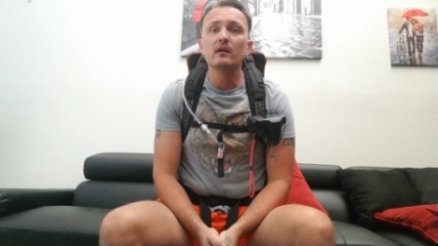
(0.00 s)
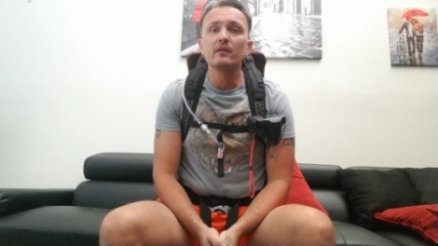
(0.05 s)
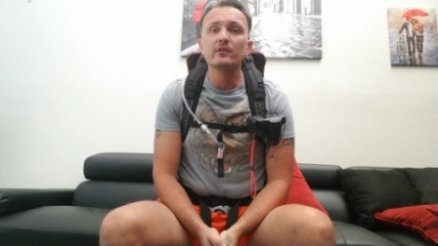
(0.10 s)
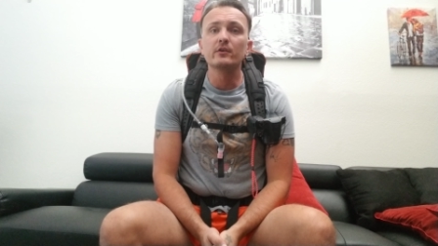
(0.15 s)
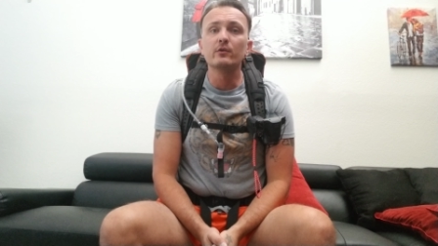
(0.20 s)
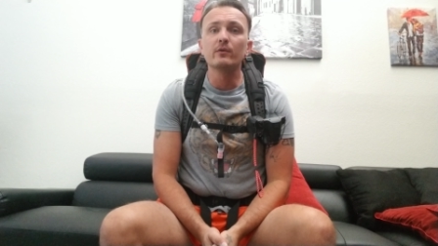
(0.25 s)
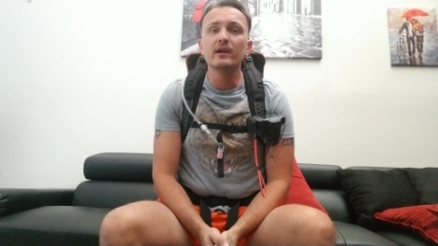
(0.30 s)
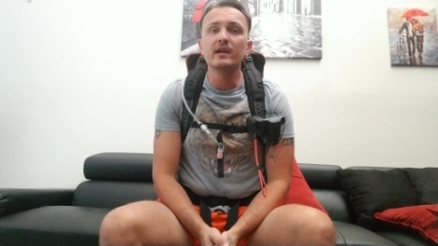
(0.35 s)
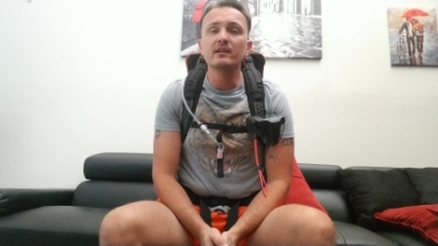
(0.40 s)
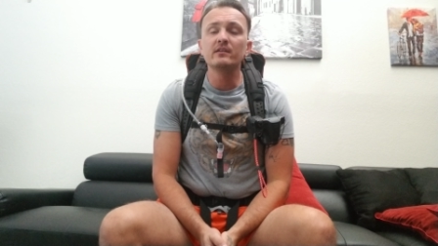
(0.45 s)
the
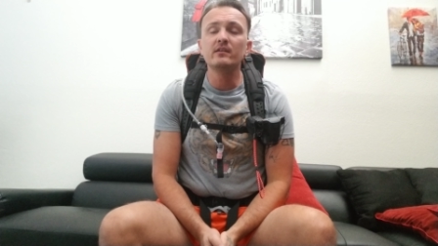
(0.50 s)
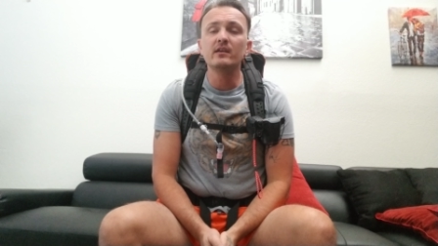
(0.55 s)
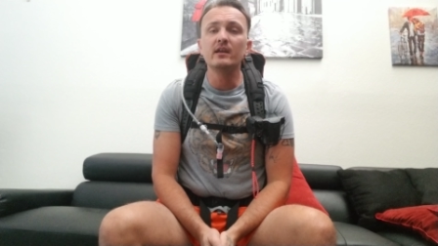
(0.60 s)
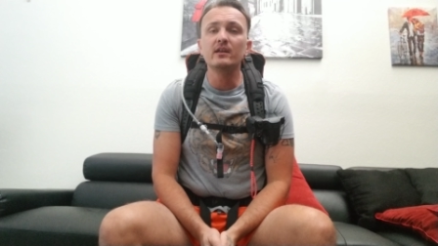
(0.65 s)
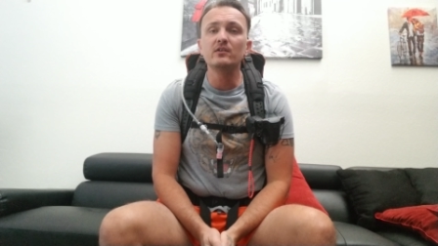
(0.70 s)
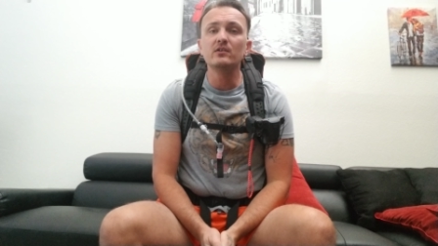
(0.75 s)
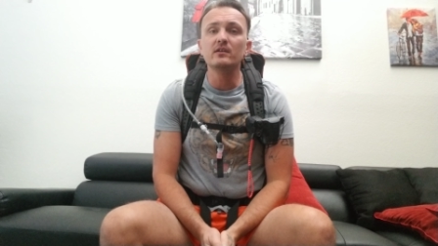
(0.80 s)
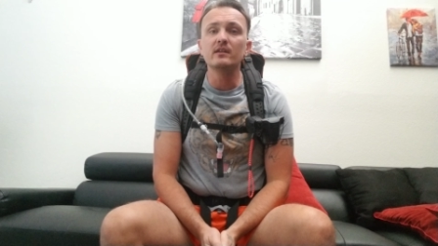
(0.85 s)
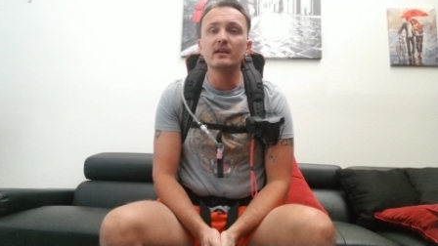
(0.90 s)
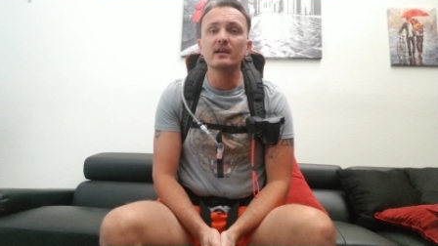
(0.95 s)
Grand
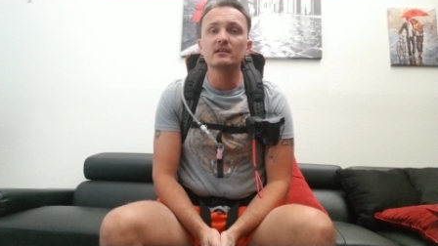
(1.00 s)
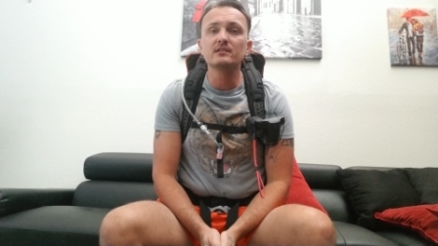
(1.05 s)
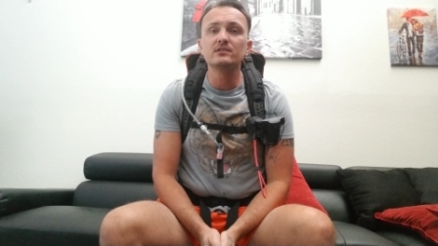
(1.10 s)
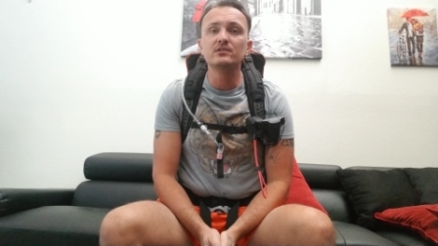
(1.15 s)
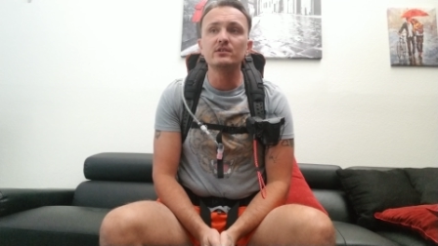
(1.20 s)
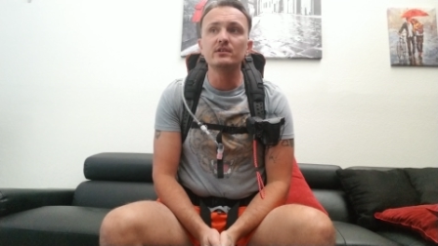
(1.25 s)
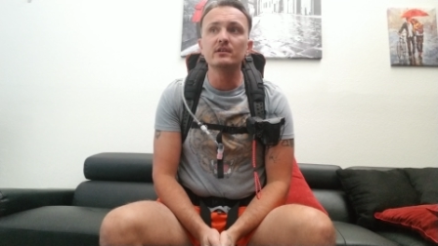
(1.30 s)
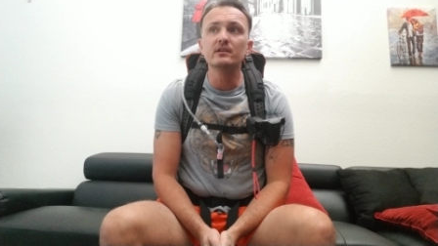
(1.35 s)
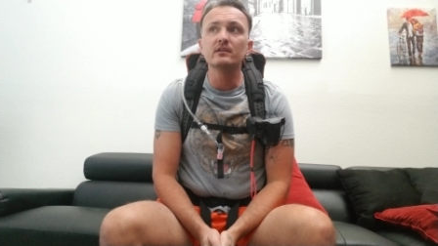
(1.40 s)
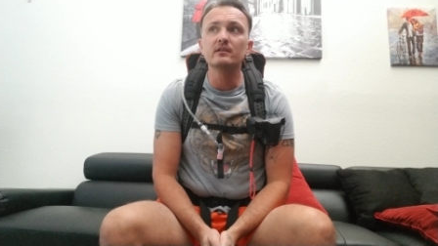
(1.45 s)
Canyon
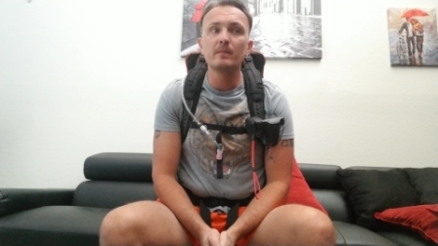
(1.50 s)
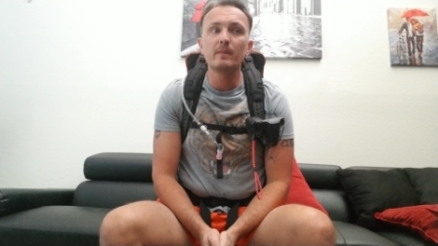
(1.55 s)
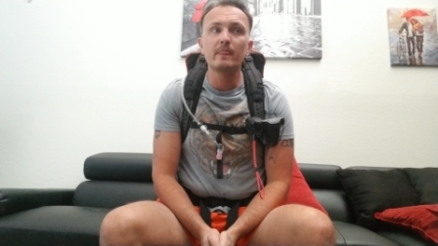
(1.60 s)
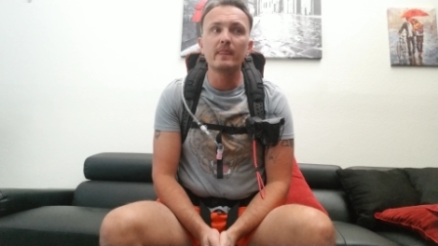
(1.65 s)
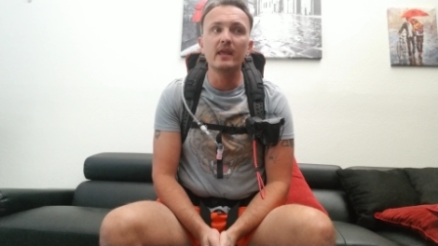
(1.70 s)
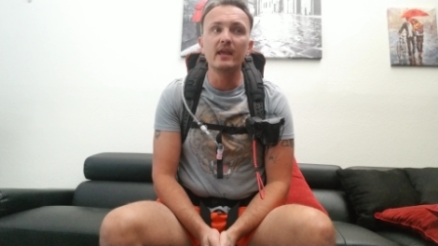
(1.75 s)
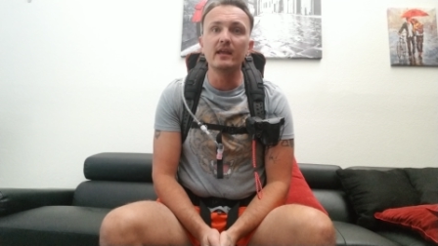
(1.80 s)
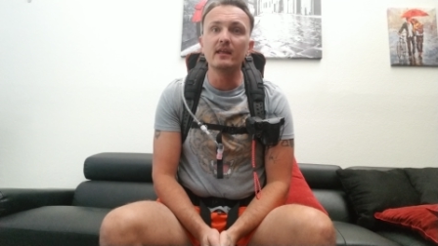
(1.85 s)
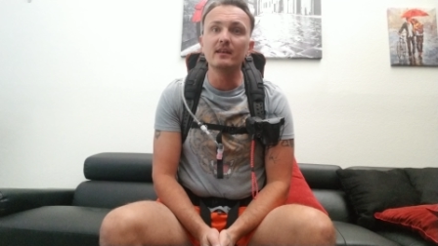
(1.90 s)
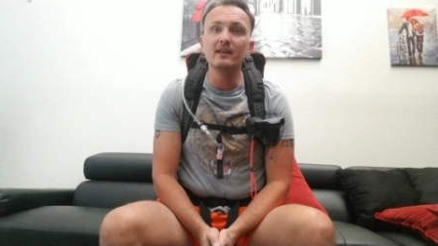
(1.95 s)
next year,
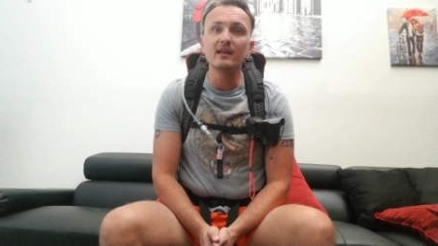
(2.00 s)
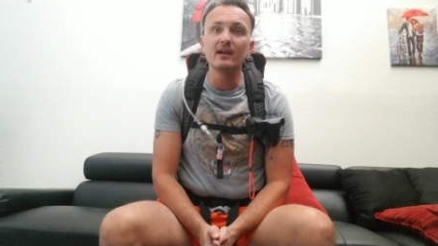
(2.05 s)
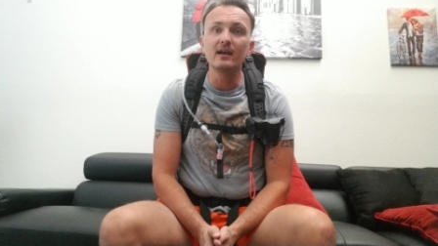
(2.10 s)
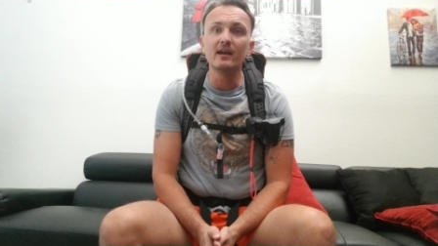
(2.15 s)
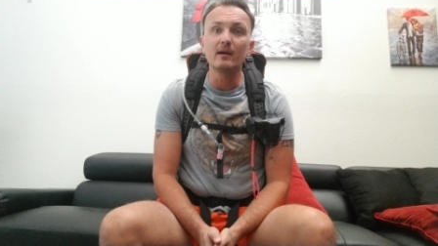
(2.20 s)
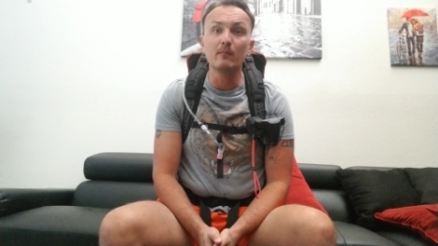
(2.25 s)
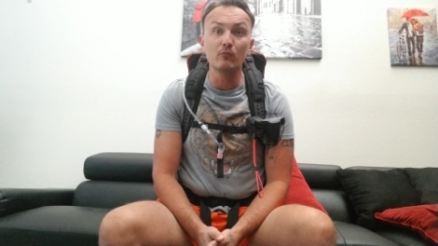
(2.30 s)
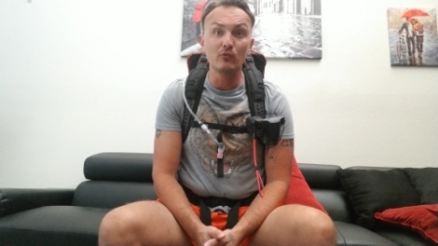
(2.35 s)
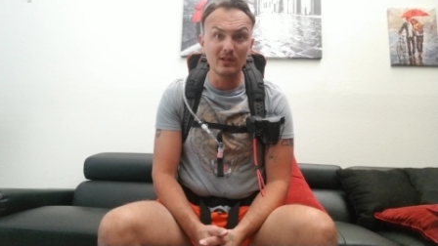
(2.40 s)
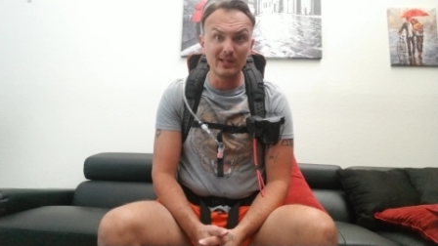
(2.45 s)
and
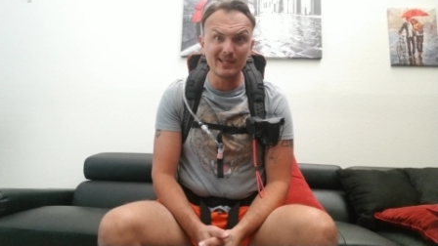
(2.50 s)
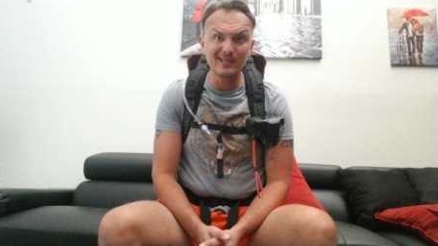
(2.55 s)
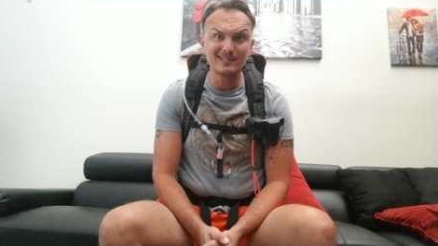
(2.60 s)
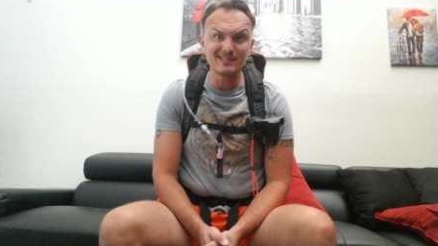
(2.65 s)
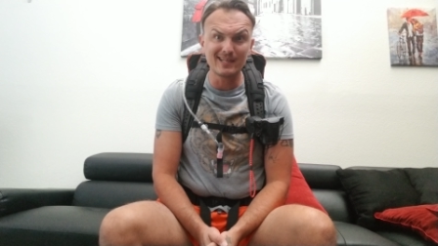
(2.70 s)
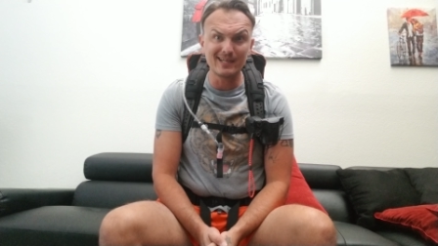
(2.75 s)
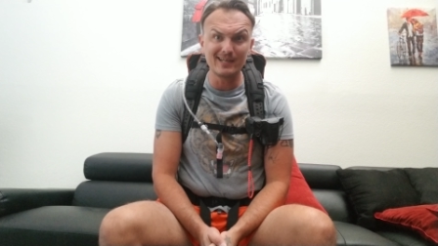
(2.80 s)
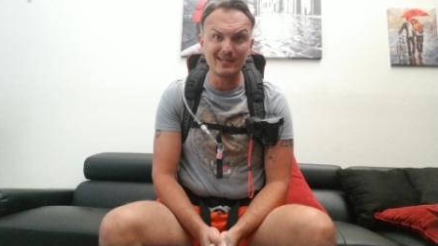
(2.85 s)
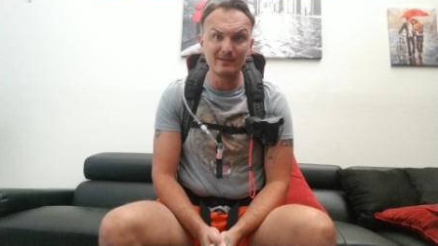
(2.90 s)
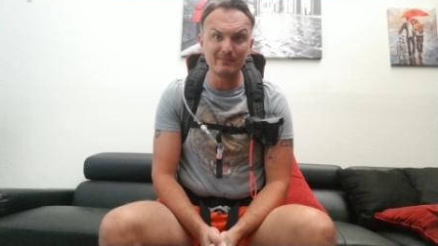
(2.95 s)
I'm really
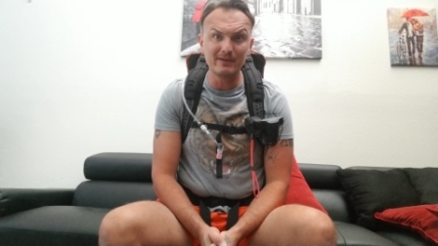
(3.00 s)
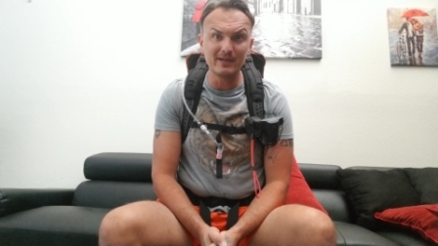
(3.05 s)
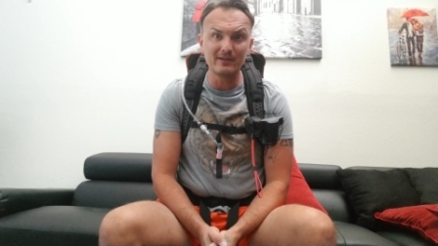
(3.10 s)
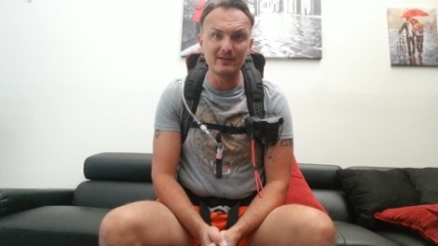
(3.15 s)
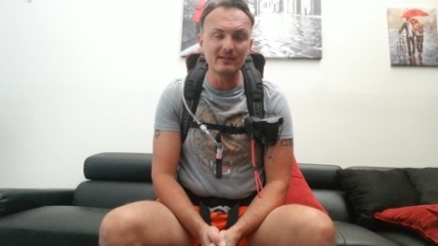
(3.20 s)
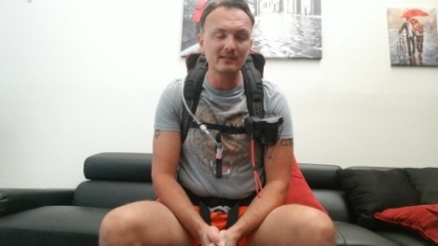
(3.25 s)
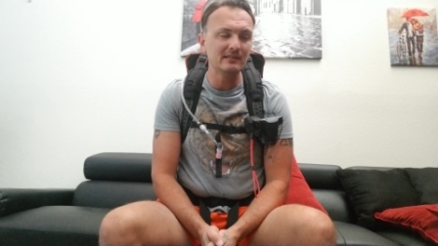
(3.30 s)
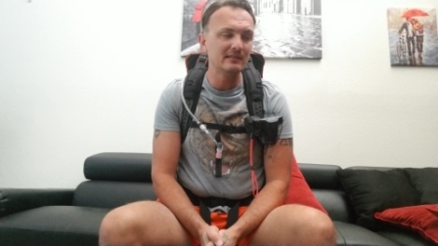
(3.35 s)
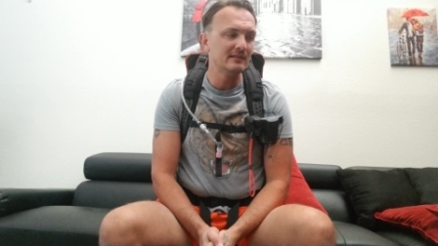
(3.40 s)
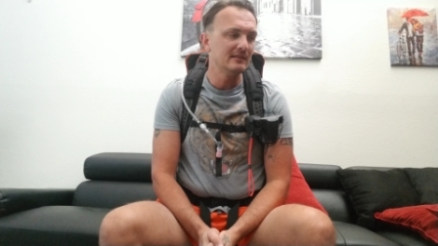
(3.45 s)
excited about
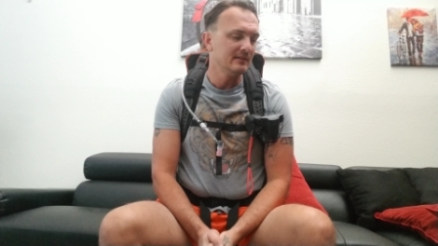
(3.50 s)
it.